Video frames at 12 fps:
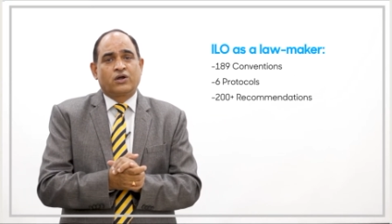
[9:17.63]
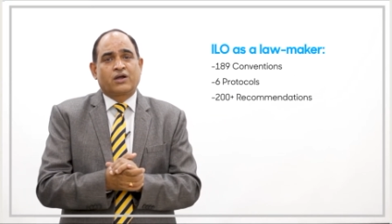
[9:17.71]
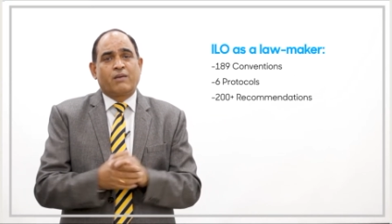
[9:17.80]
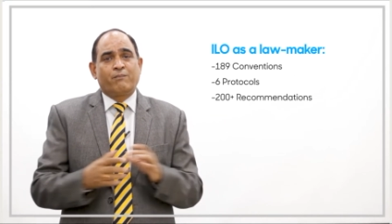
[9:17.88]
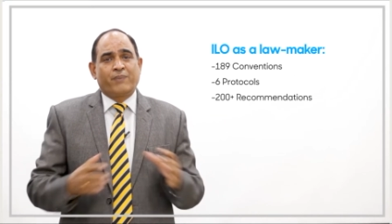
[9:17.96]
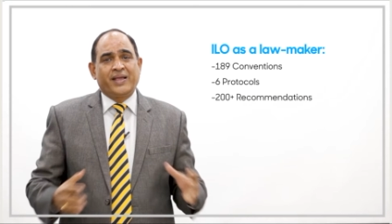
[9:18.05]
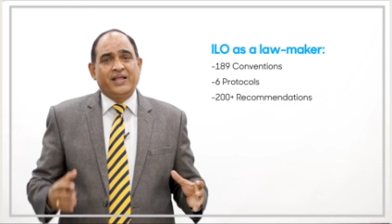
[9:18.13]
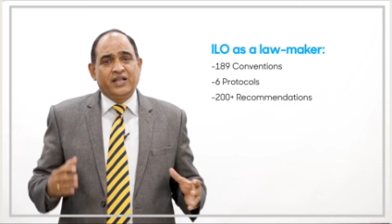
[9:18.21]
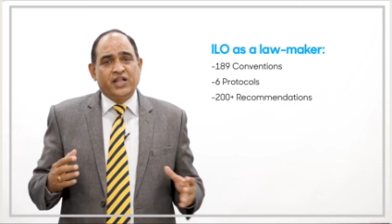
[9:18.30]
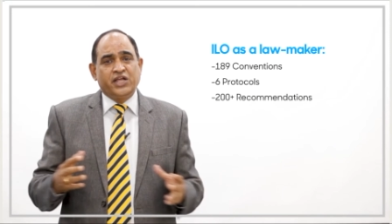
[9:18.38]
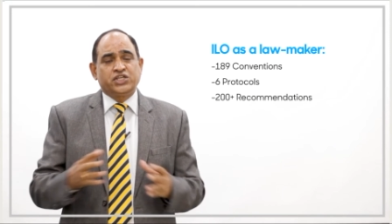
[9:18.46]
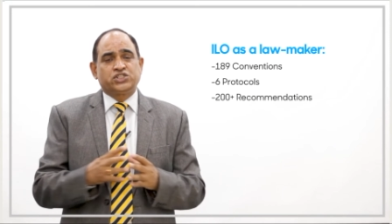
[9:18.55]

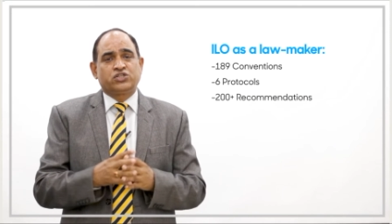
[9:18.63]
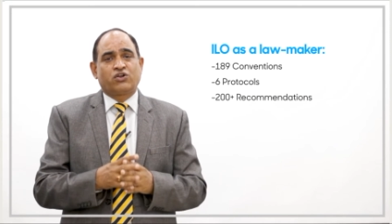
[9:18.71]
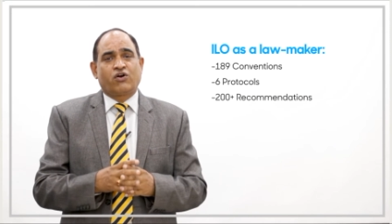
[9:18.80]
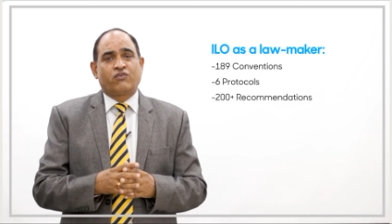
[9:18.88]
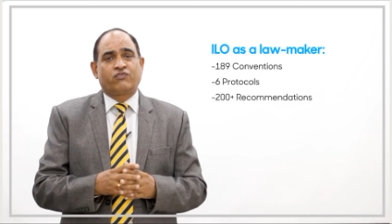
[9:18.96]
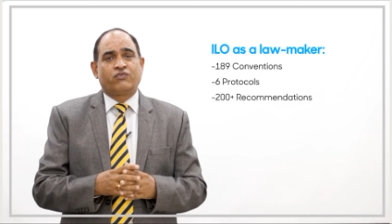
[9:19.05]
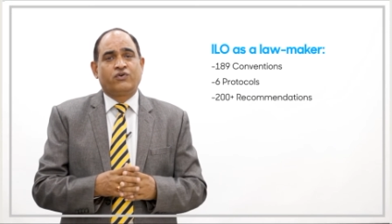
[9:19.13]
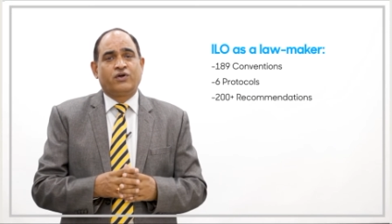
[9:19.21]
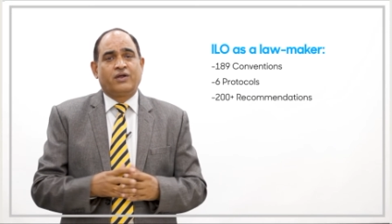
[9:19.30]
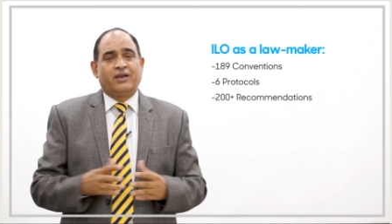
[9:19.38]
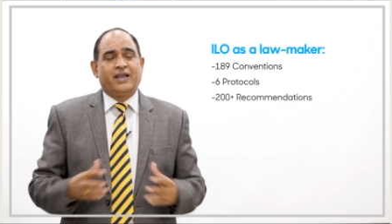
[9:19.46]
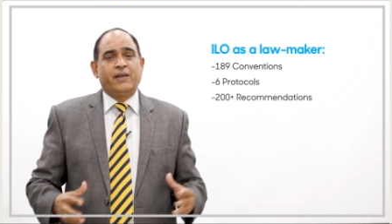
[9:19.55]
compilation of
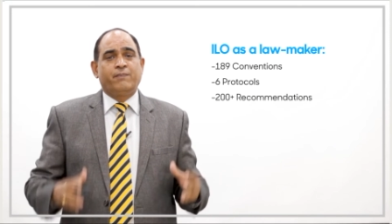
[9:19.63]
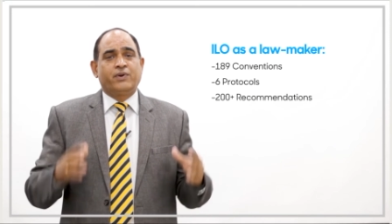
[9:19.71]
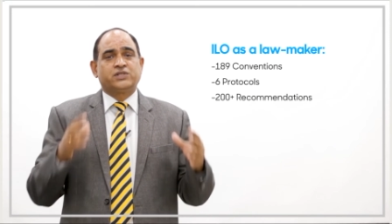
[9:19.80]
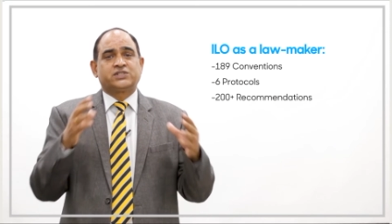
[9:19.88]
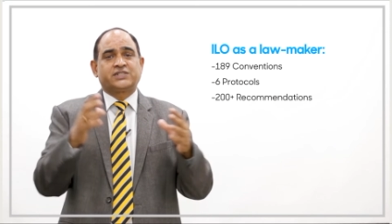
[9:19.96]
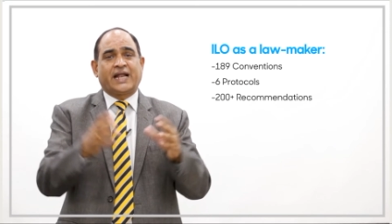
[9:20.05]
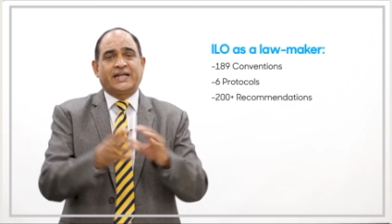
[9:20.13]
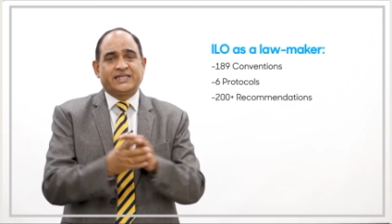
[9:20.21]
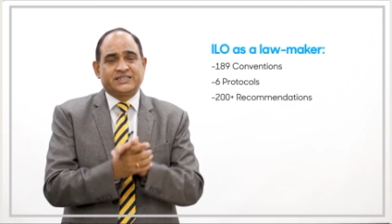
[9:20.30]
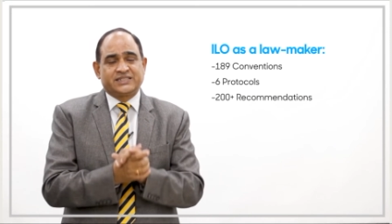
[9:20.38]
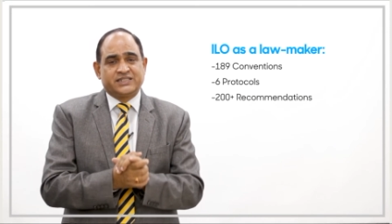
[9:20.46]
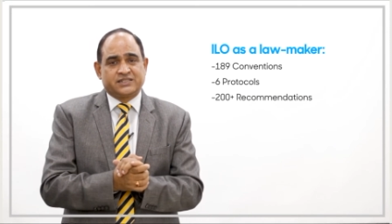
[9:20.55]
labor
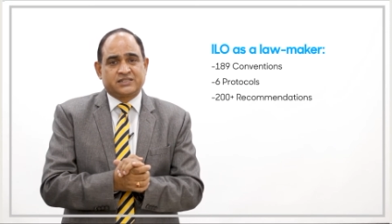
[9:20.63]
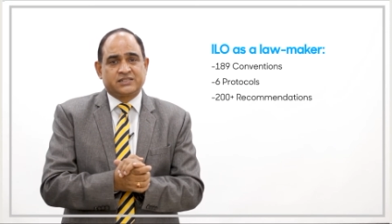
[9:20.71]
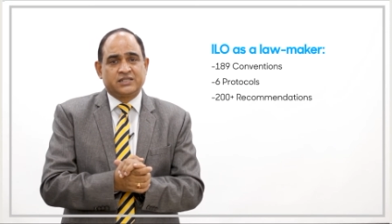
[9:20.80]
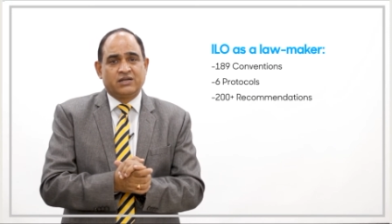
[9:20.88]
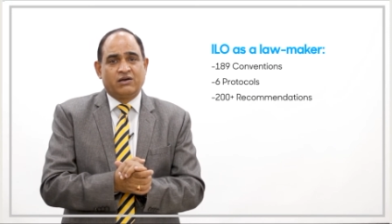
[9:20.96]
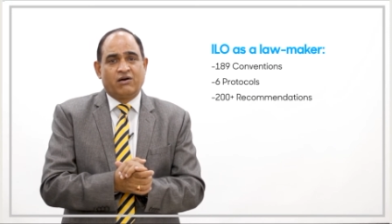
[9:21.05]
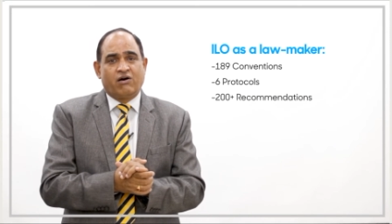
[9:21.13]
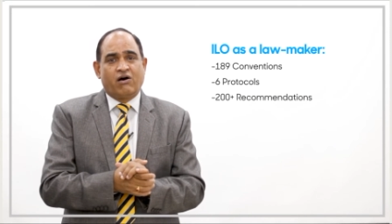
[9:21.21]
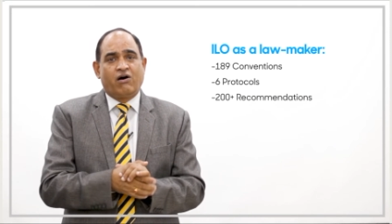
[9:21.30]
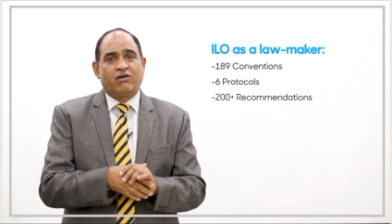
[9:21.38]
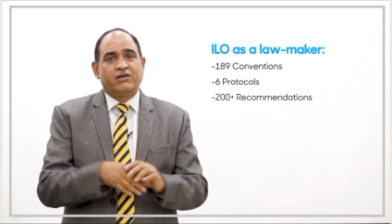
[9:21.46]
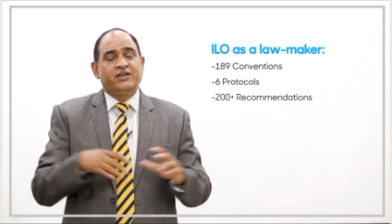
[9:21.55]
statistics
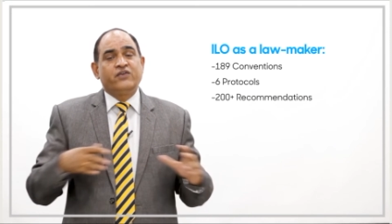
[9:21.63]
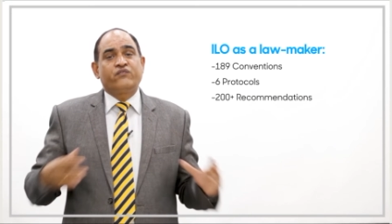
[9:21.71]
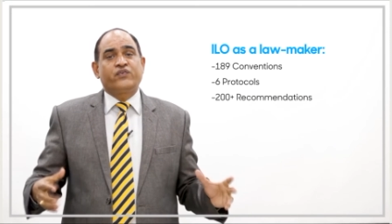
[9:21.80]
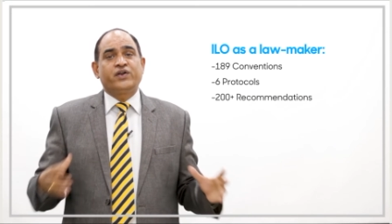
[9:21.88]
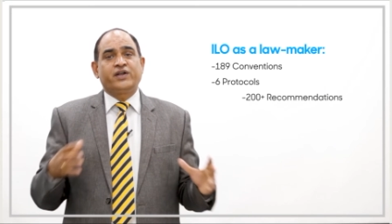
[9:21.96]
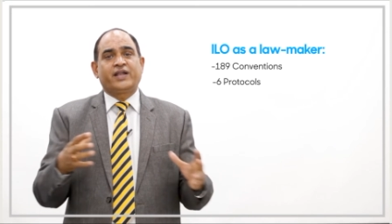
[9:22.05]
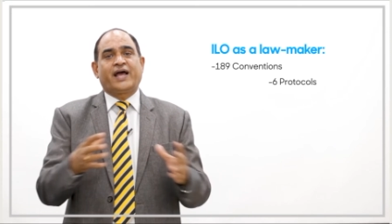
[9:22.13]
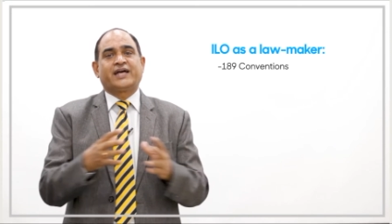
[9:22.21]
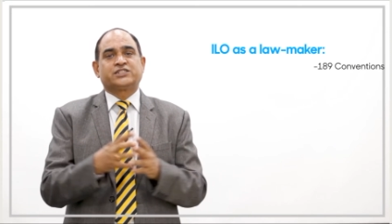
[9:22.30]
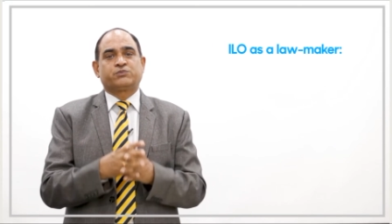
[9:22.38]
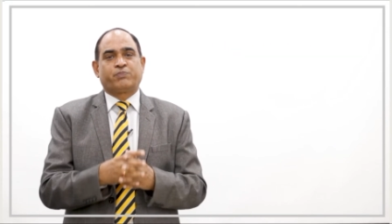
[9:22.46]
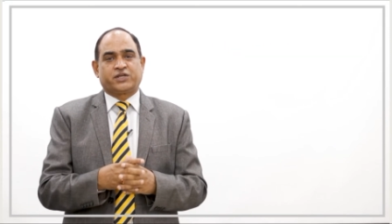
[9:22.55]
on different
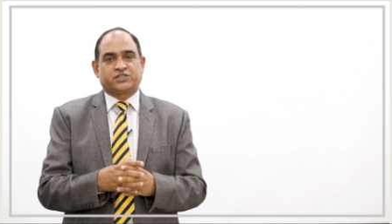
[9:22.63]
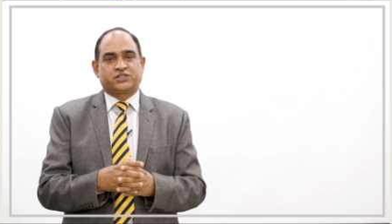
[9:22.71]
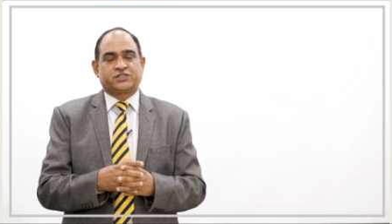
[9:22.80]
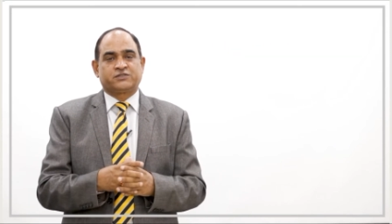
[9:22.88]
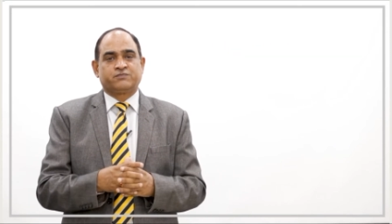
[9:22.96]
aspects.